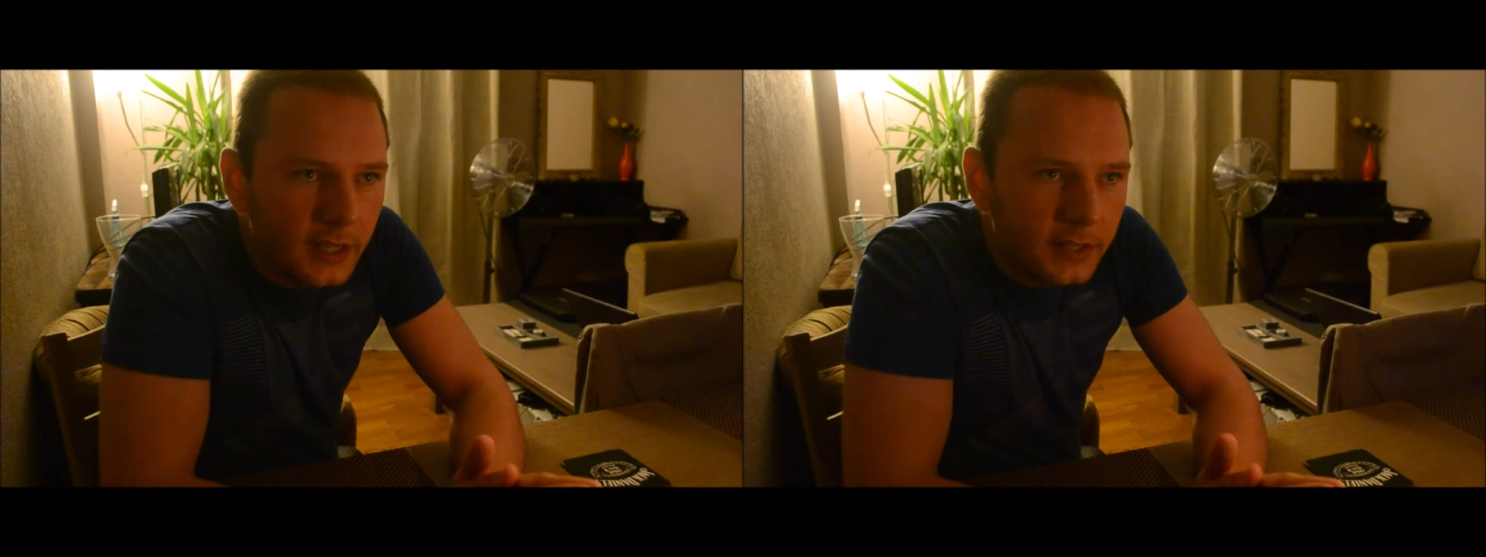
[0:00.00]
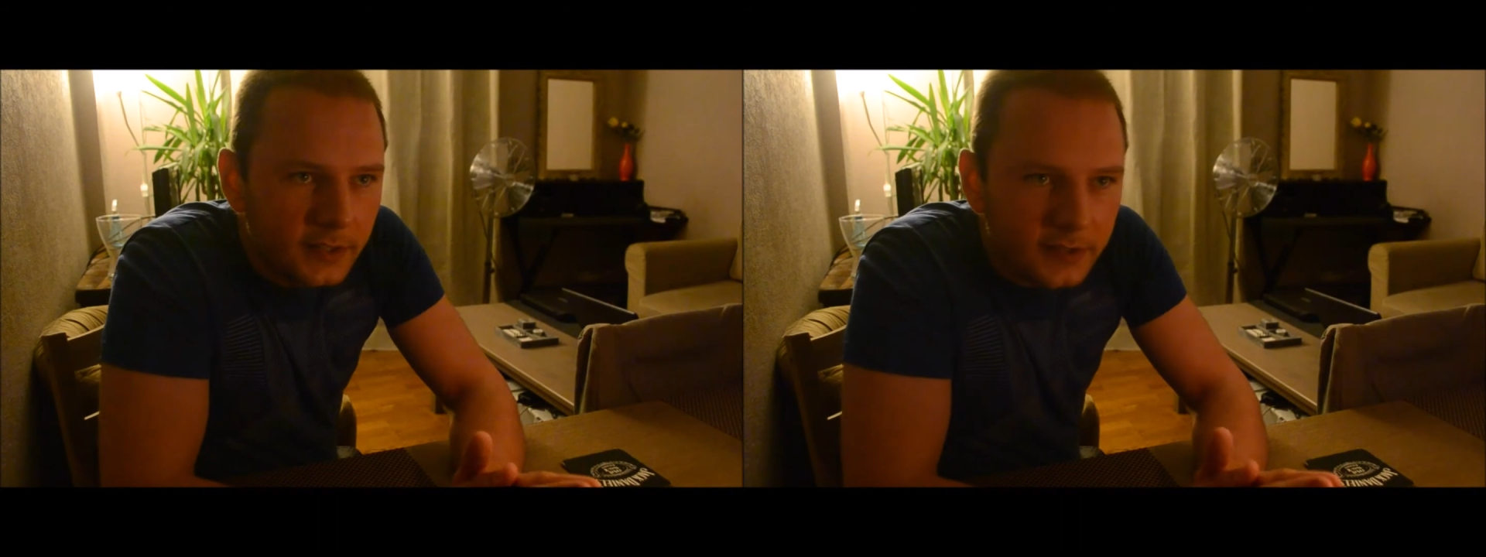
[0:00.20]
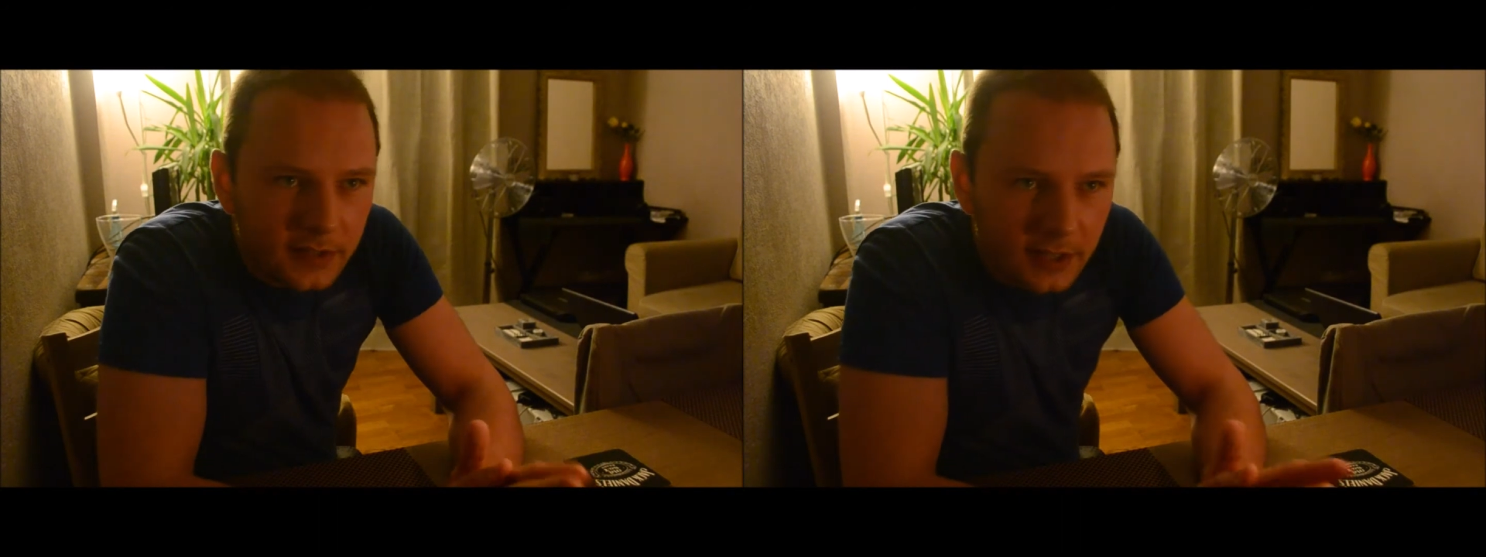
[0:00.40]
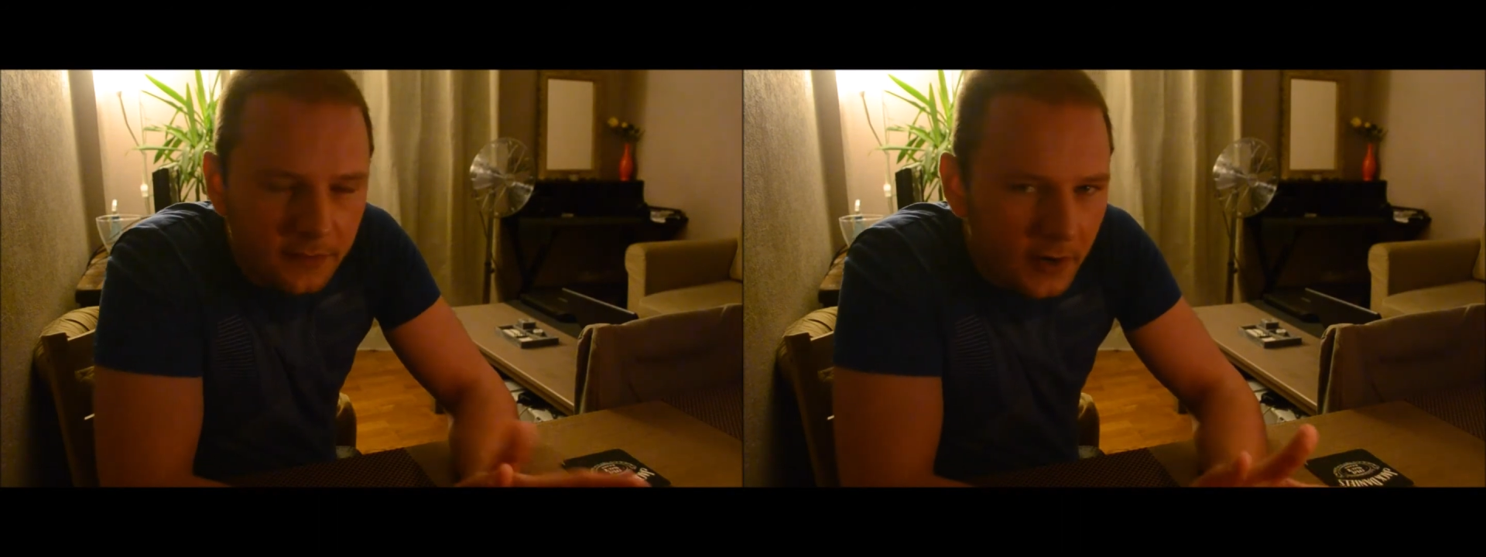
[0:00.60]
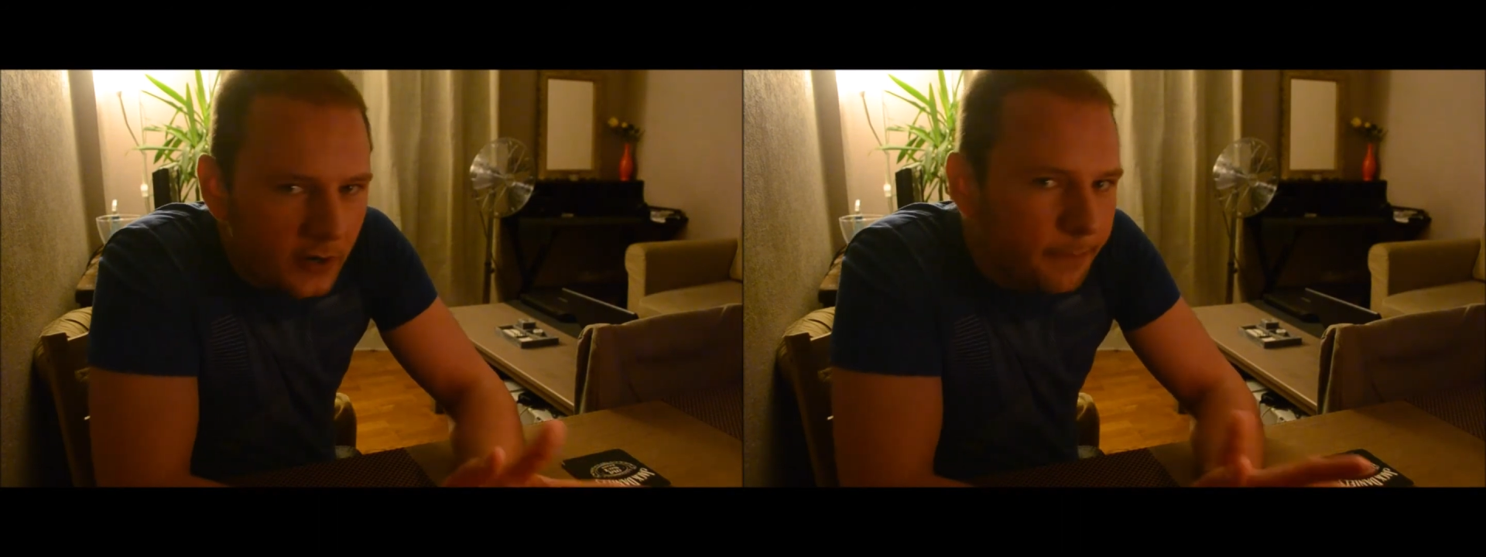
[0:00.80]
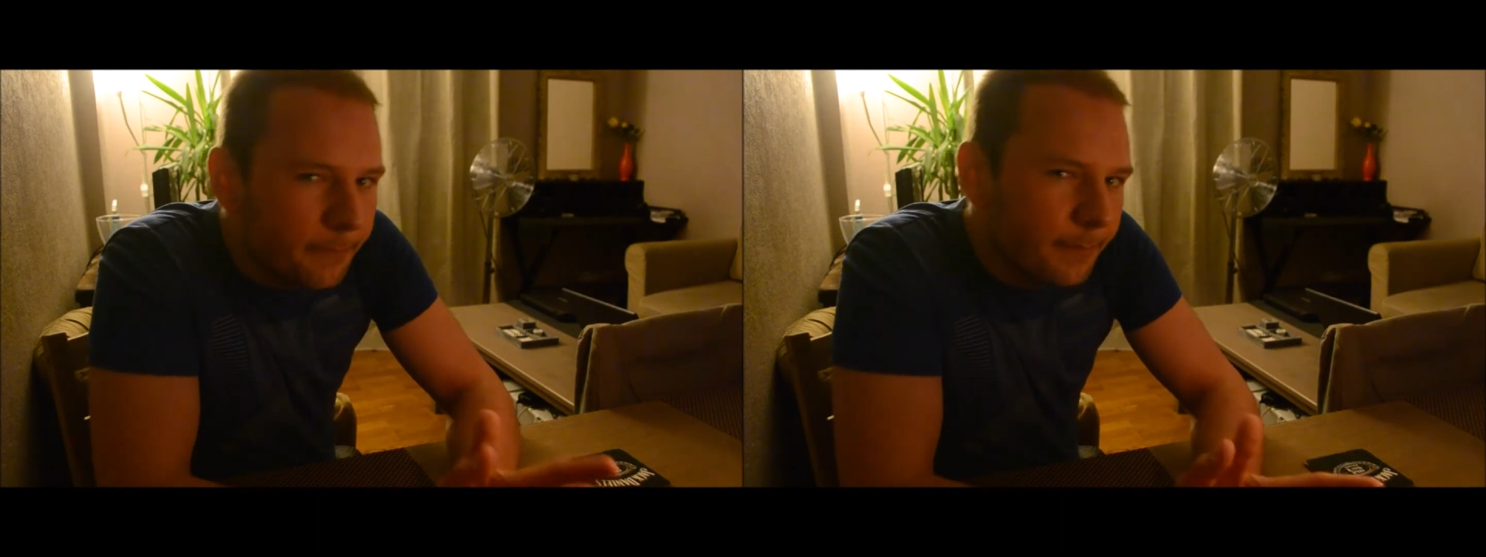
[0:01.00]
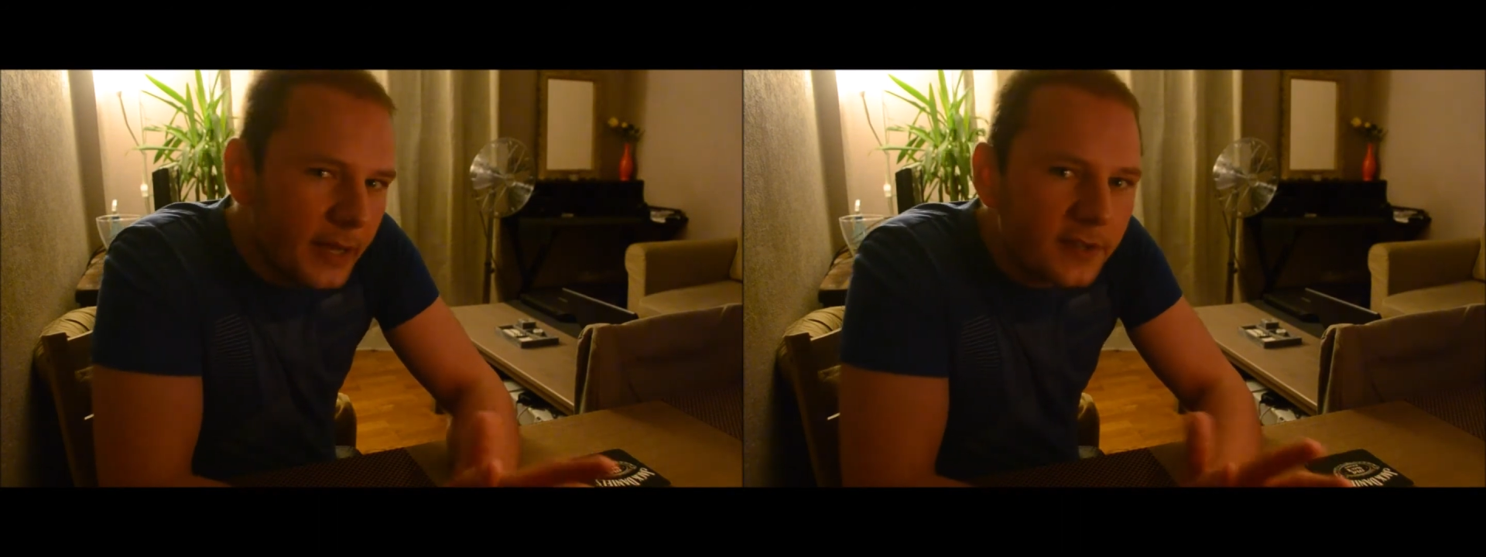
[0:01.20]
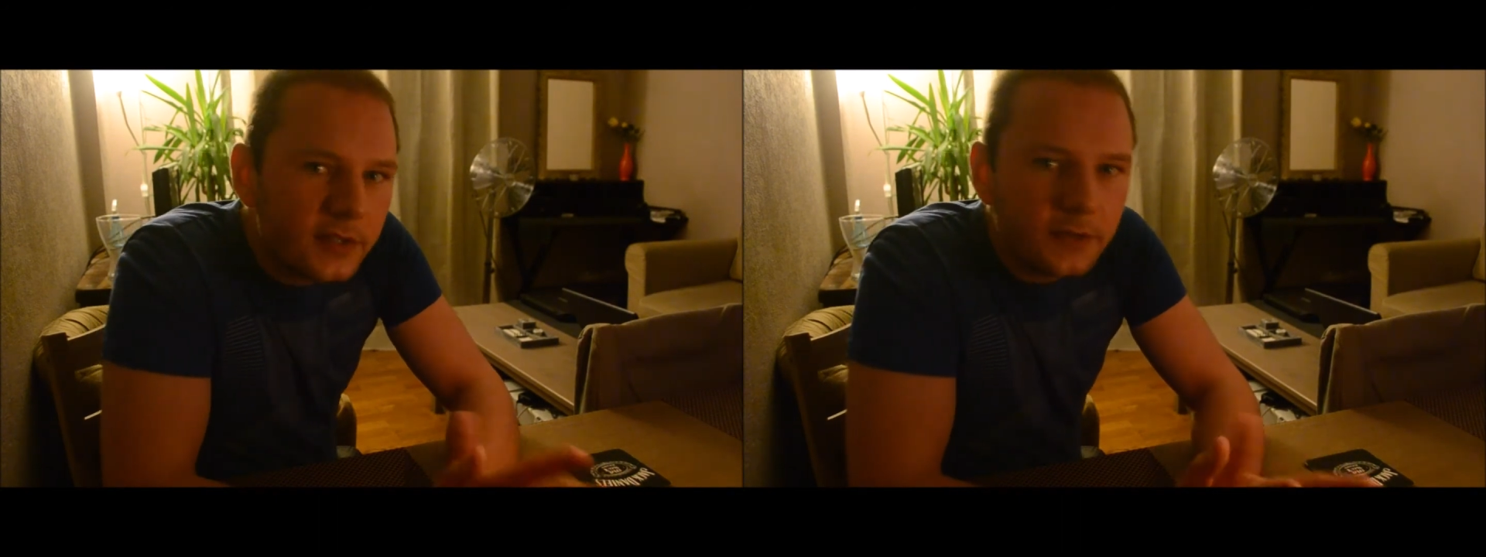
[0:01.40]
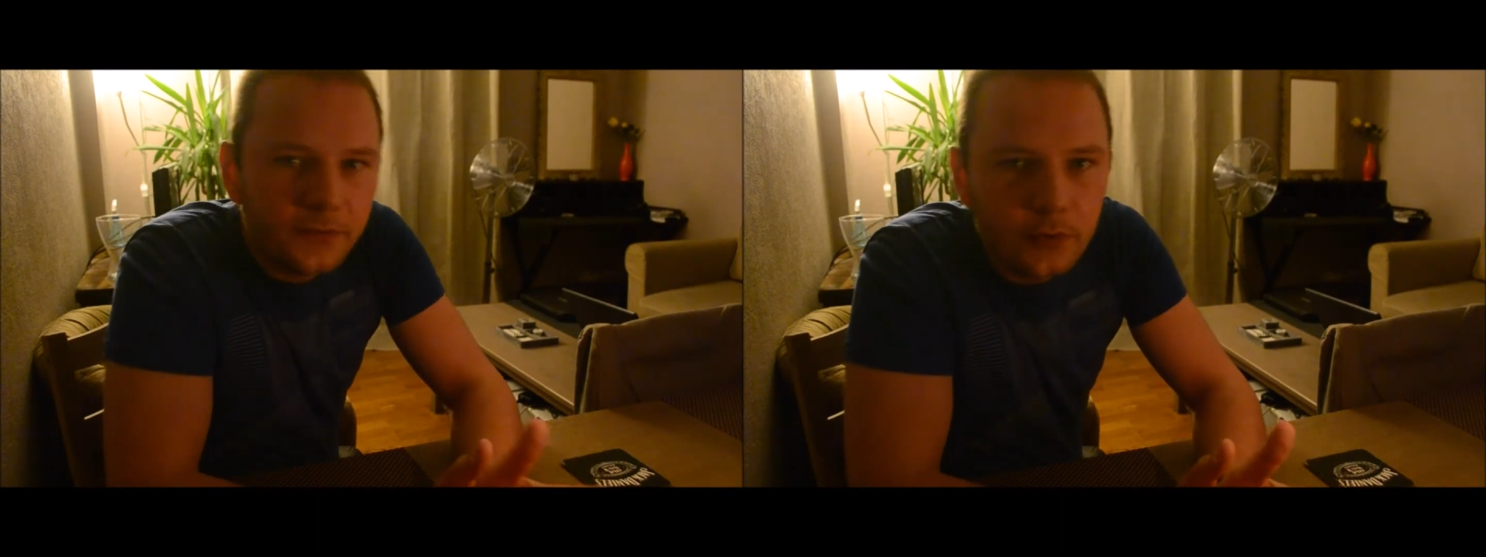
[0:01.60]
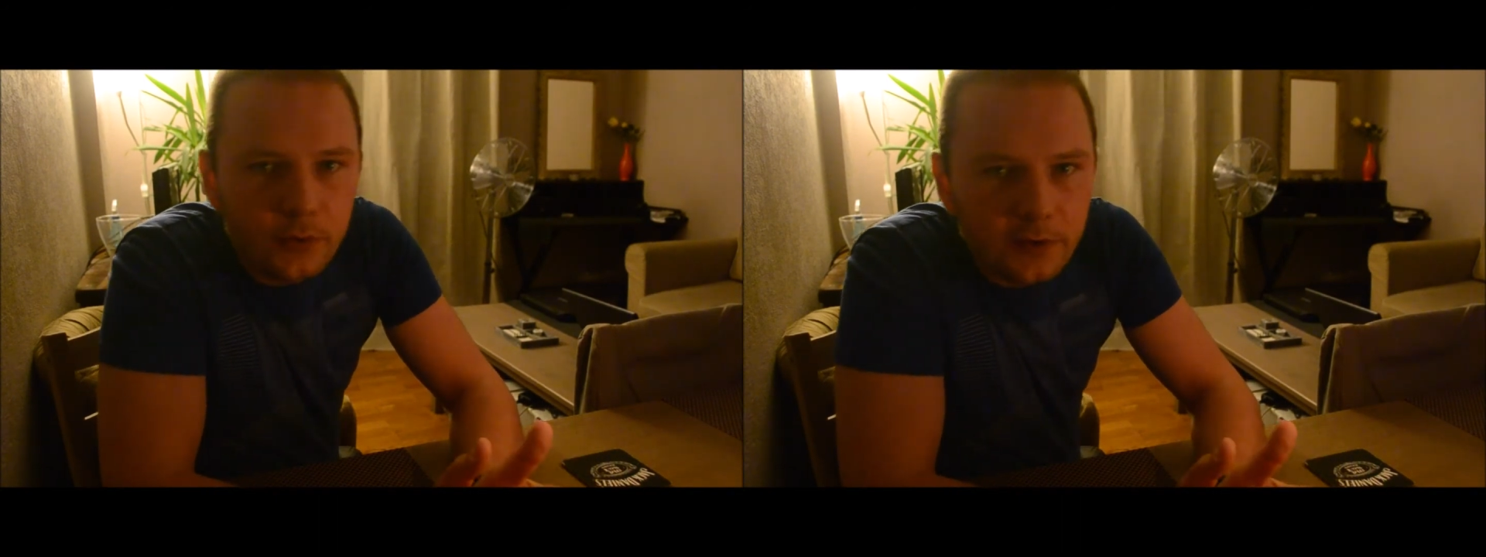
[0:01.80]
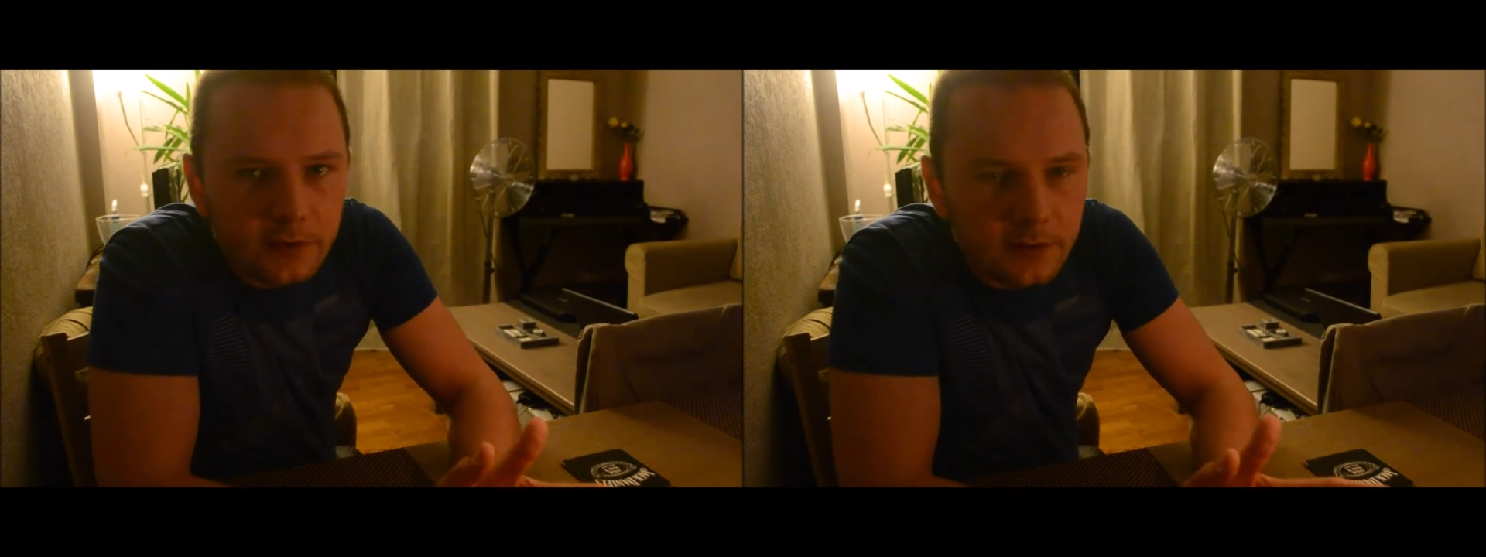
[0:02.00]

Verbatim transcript: this is like a very basic food.